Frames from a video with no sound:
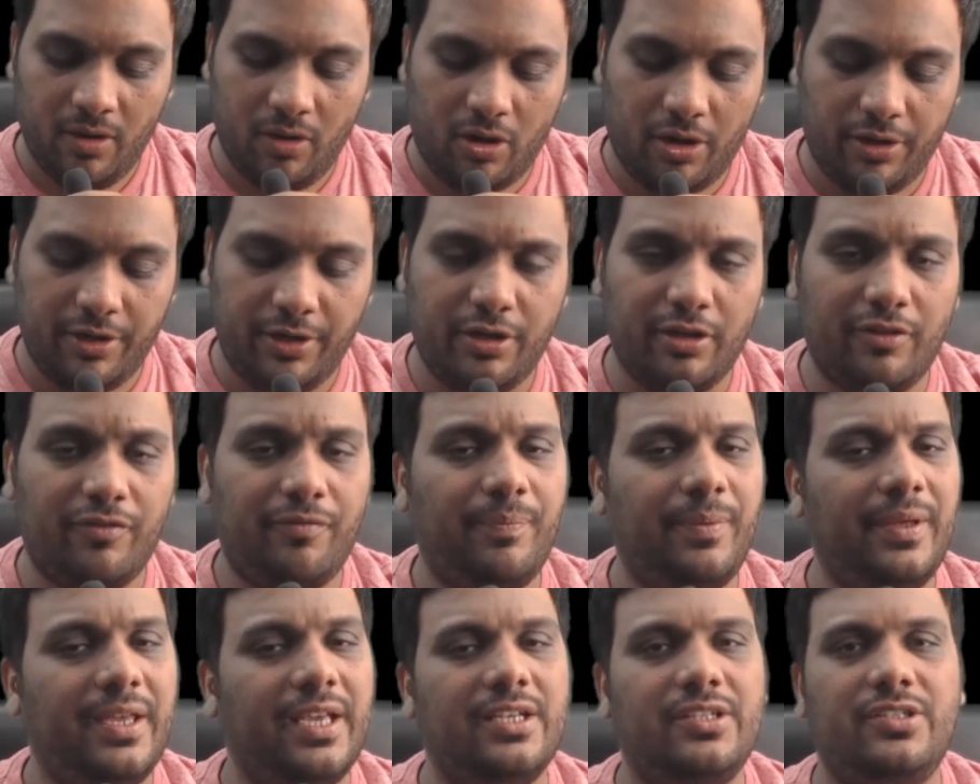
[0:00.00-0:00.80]
Audit
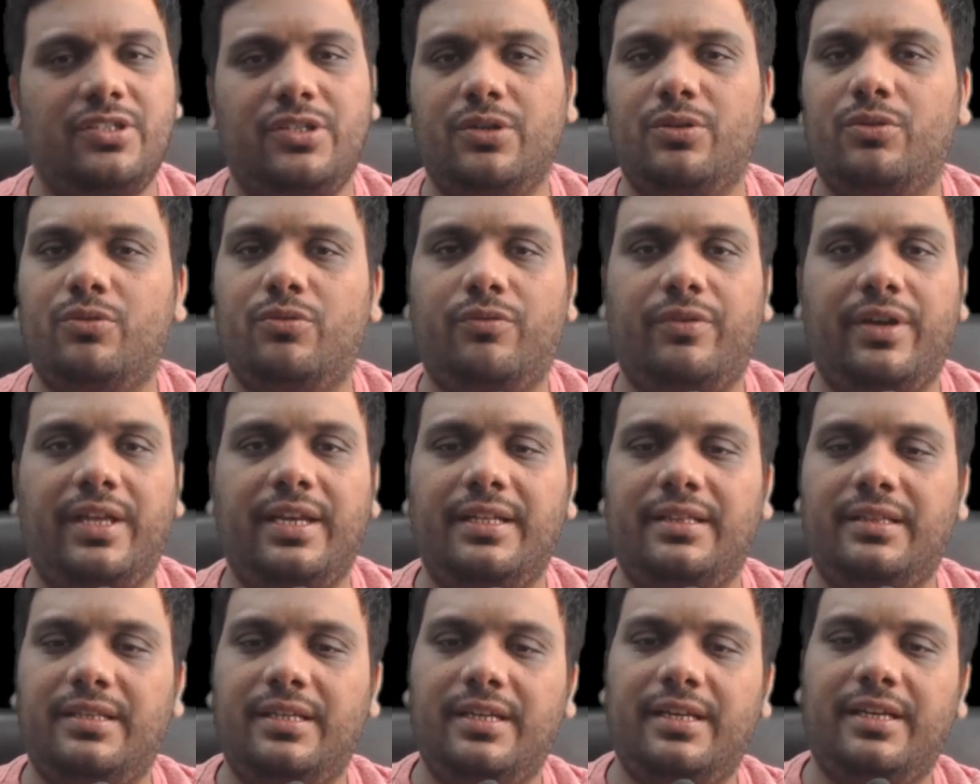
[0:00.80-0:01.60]
of PSU,
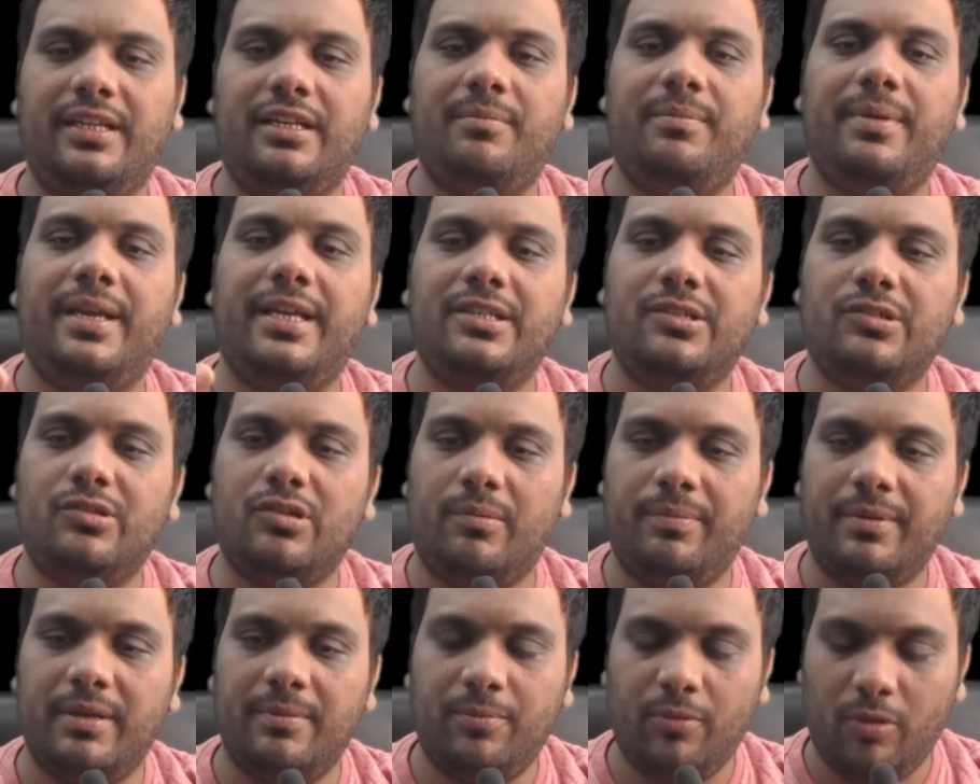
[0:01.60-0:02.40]
very theory based
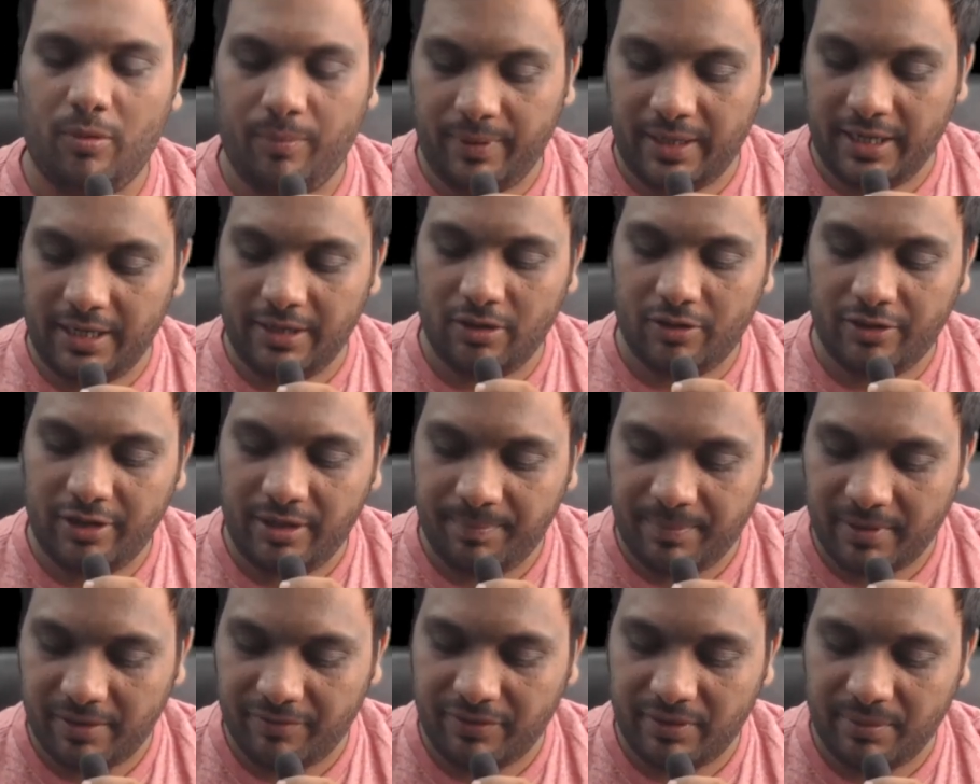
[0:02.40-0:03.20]
topic. Propriety
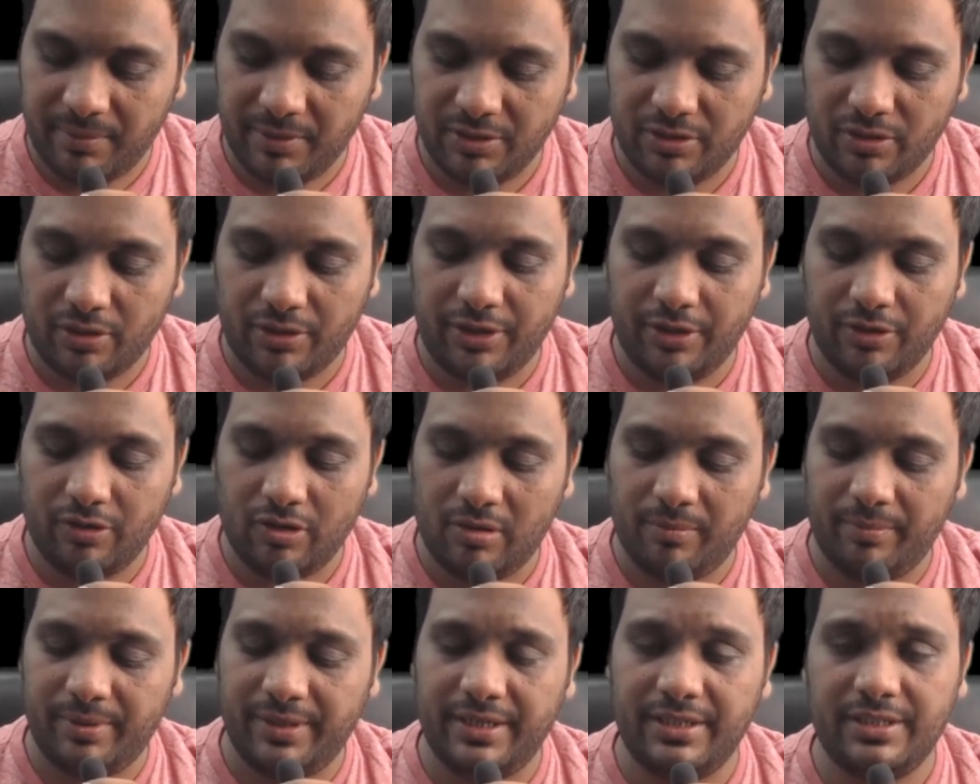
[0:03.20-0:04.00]
audit, performance audit,
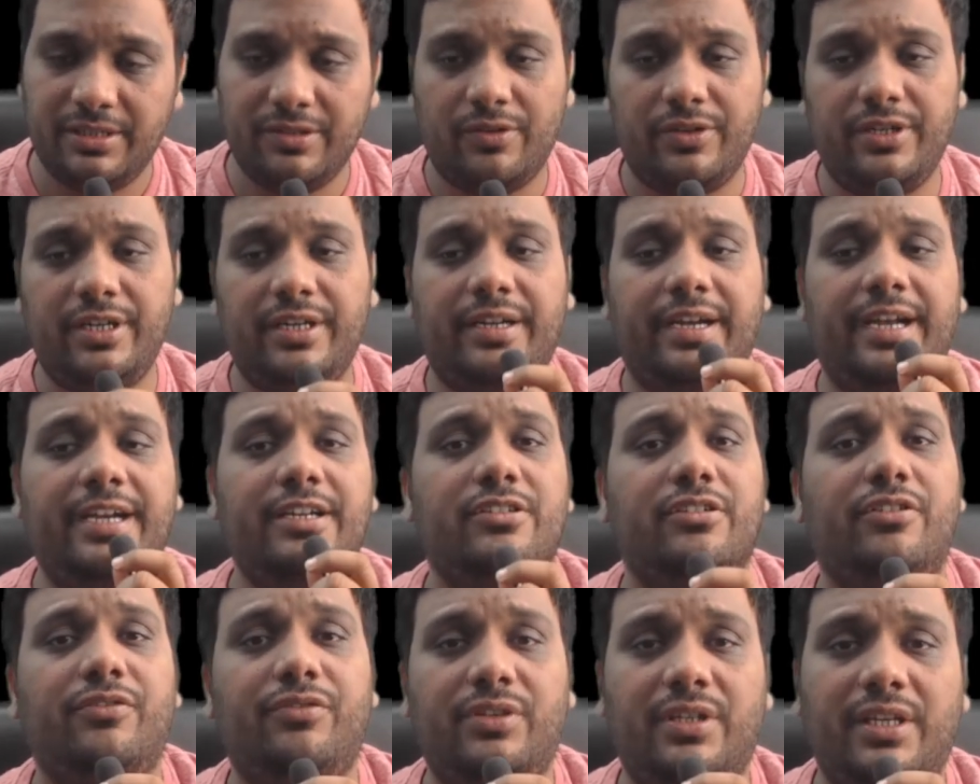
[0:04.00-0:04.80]
comprehensive audit,
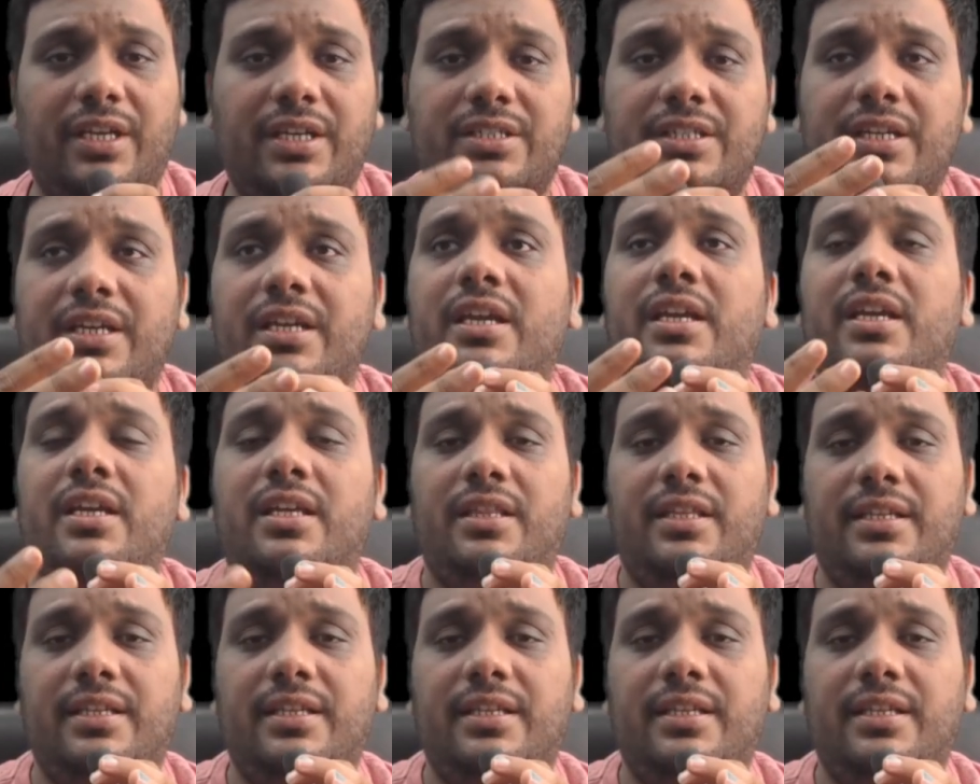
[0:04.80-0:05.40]
rights of CAG.